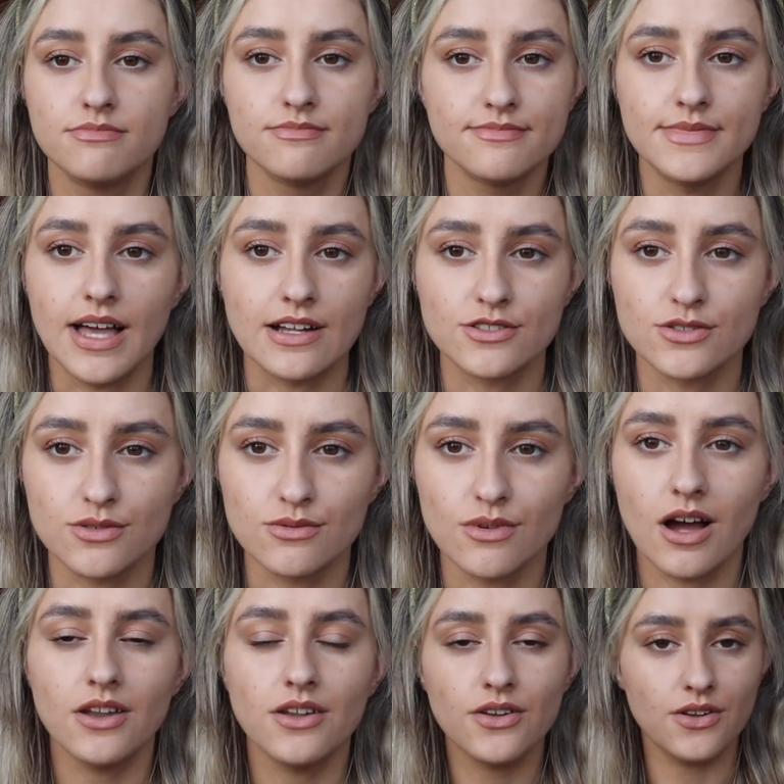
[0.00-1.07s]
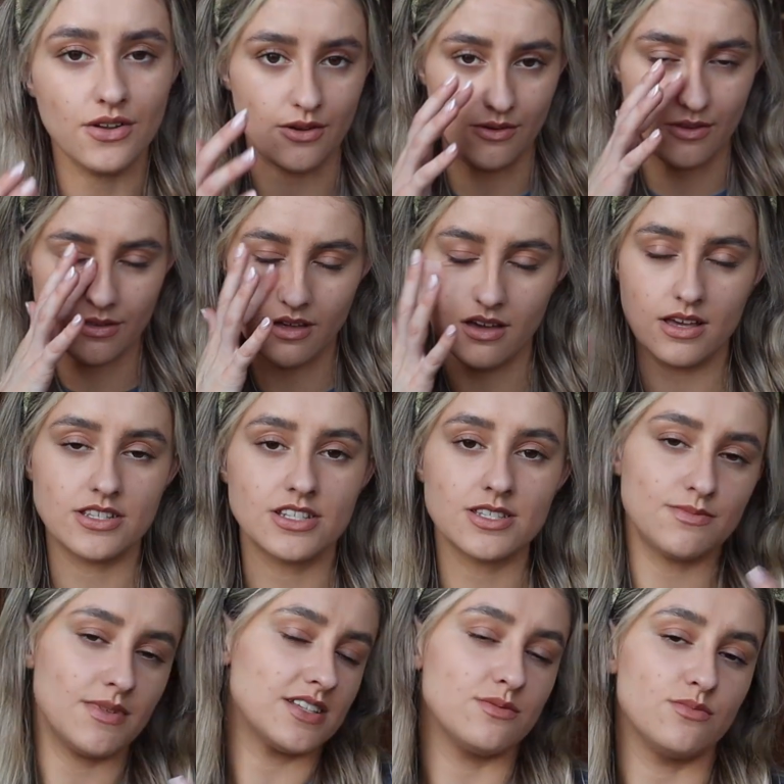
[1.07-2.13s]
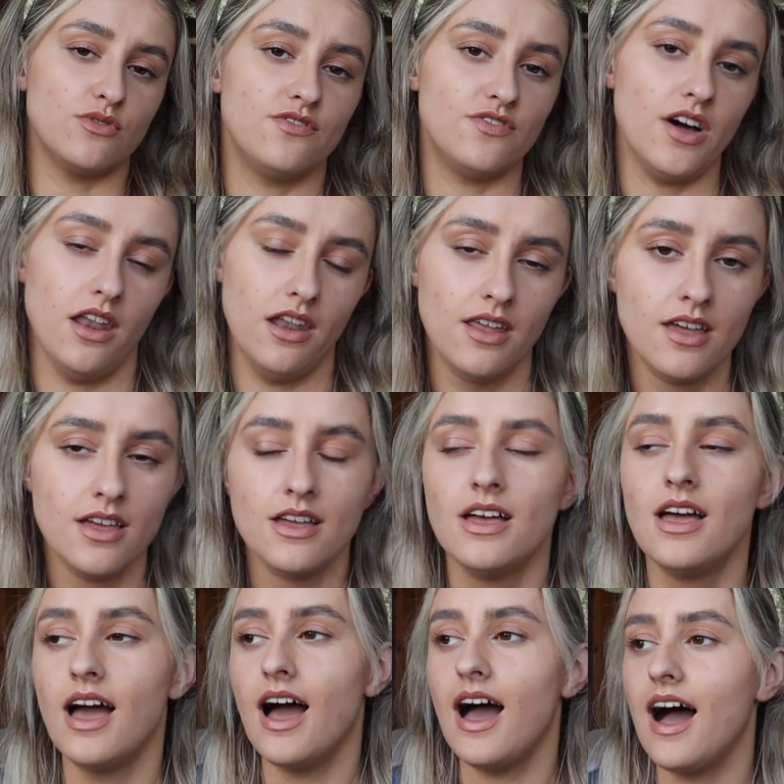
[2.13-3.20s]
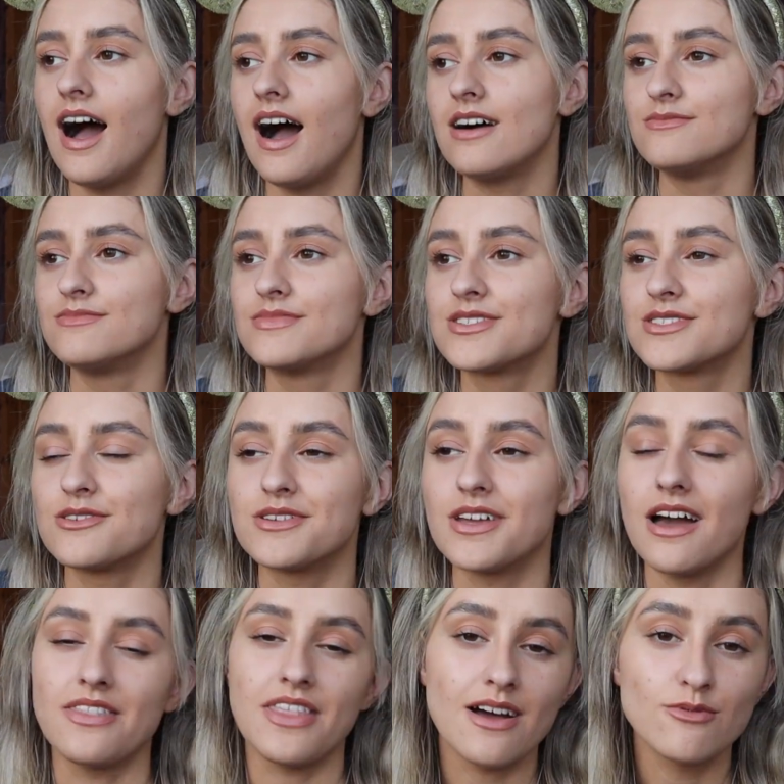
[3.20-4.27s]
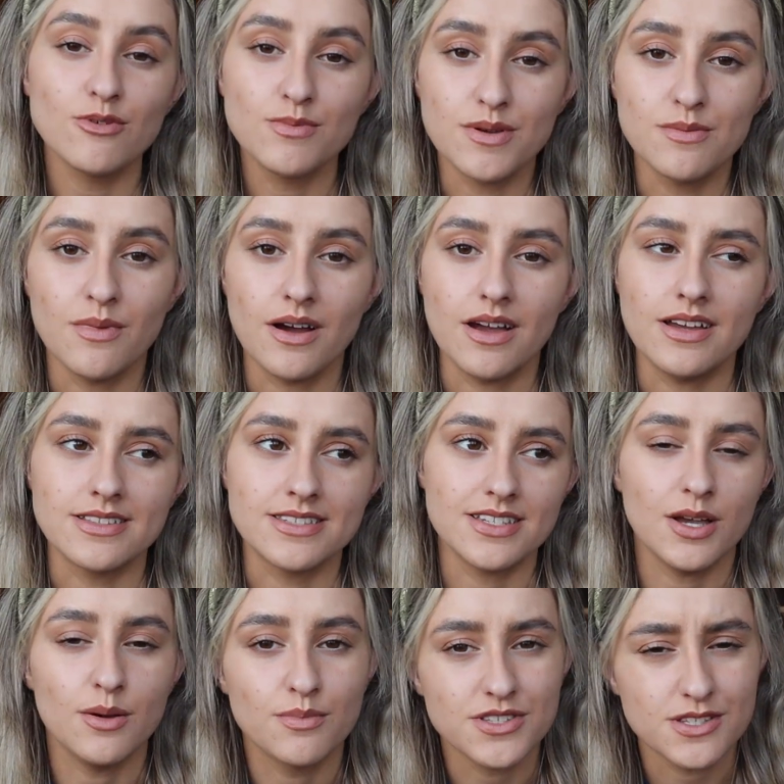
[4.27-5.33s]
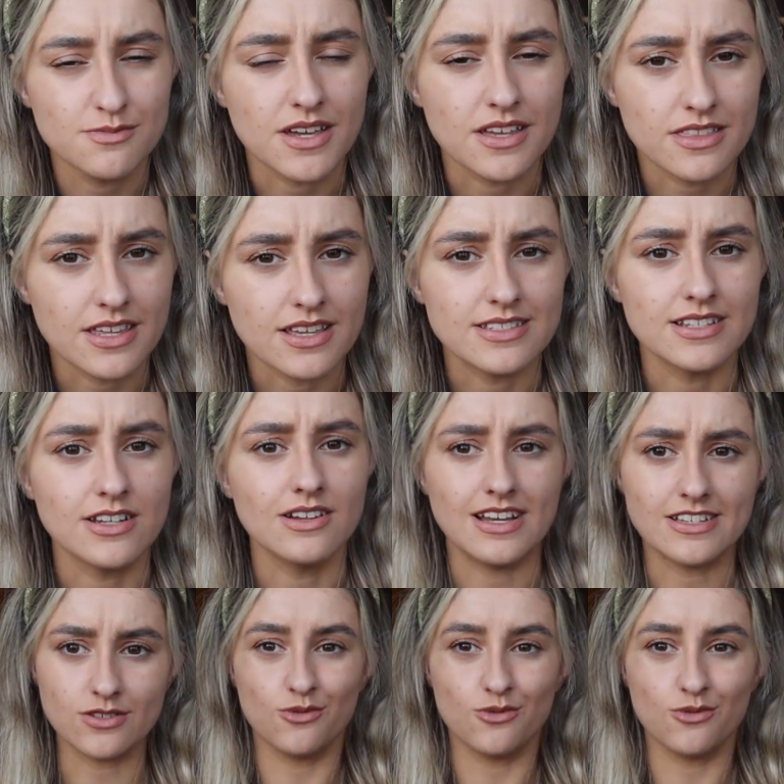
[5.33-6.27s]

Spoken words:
natural. I don't know. It just makes it more fun. So yeah, that would be my tip to make things a little less